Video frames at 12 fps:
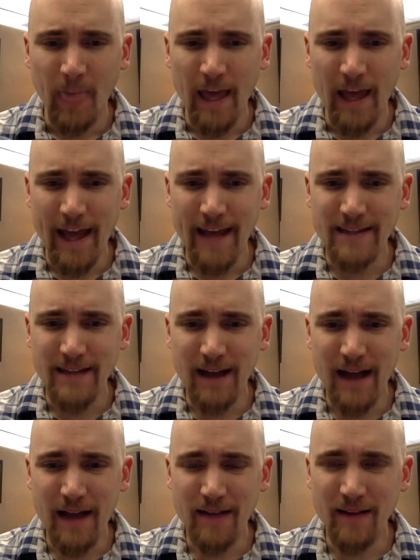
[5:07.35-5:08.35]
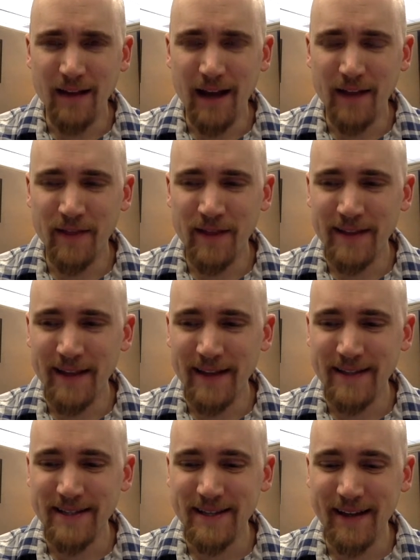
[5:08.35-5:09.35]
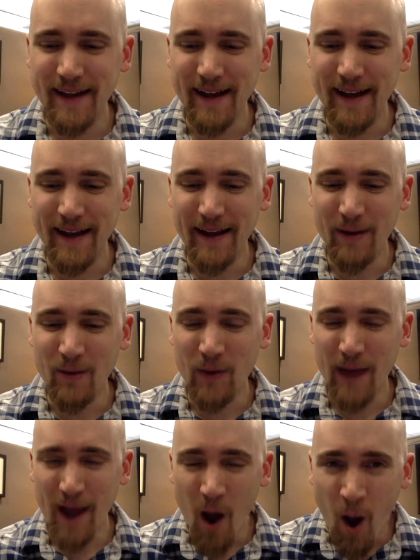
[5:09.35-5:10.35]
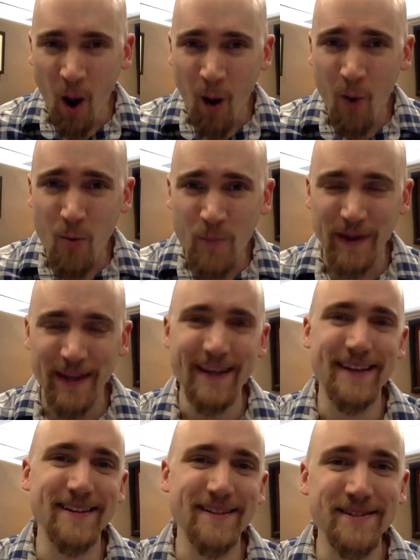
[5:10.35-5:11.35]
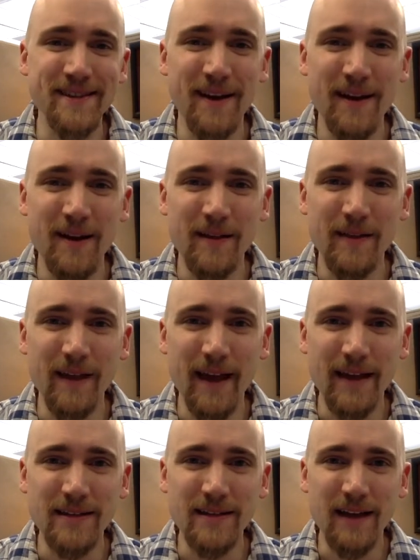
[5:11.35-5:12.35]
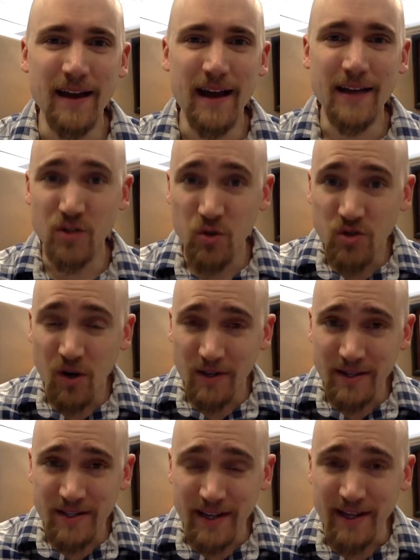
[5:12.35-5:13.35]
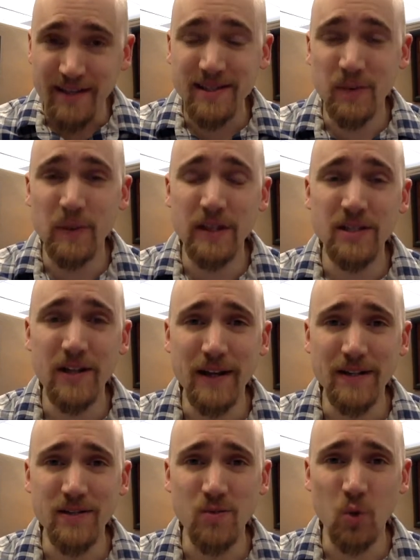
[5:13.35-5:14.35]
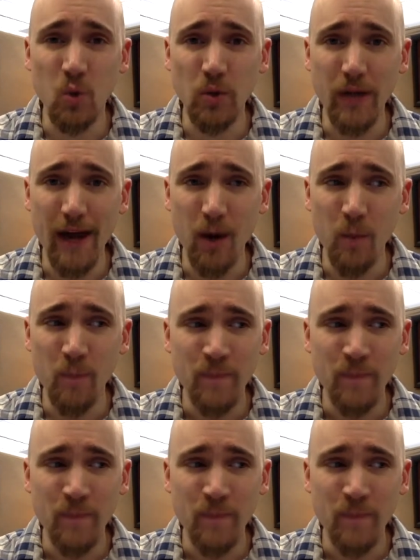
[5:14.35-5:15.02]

And I think that what I hope is that as you start to see some of the changes rolled out,